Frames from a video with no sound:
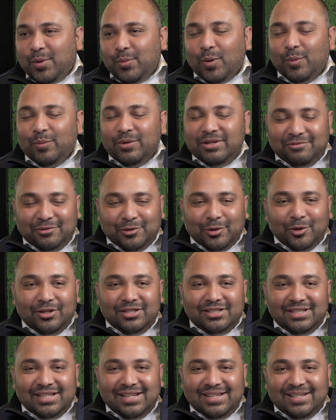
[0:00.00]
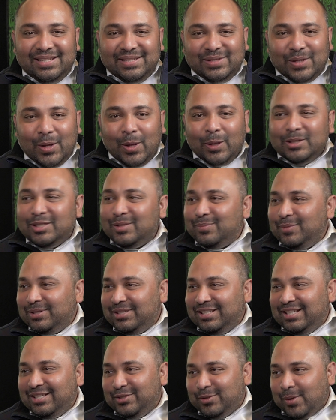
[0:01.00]
What we've learned is
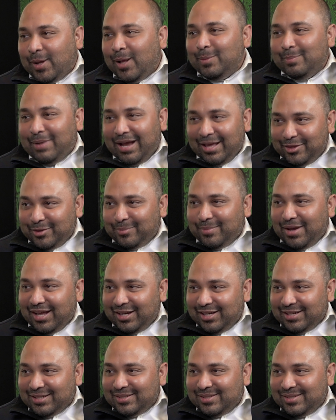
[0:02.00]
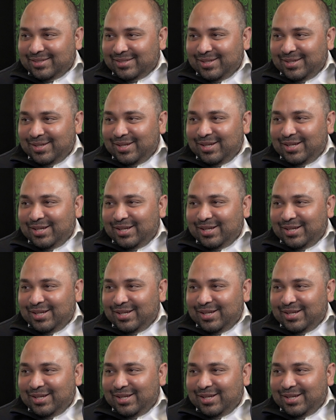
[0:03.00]
ultimately it's all mathematics.